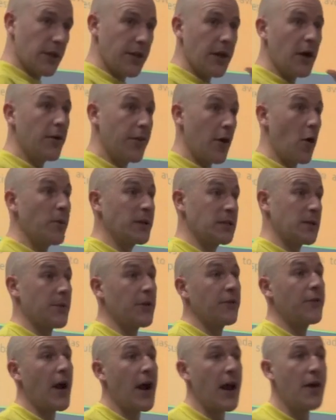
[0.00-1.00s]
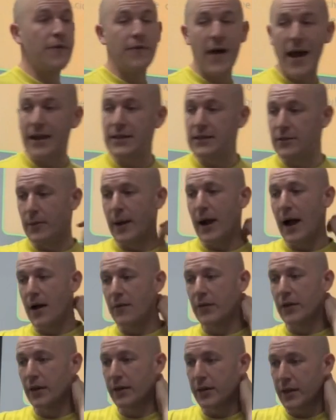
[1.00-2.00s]
So there will be something very effective about
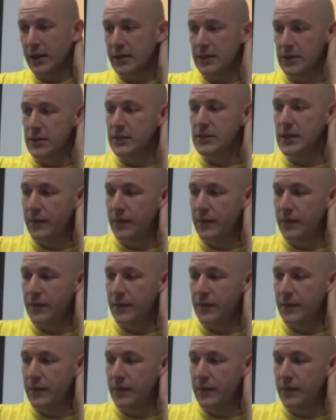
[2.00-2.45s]
having a 13 or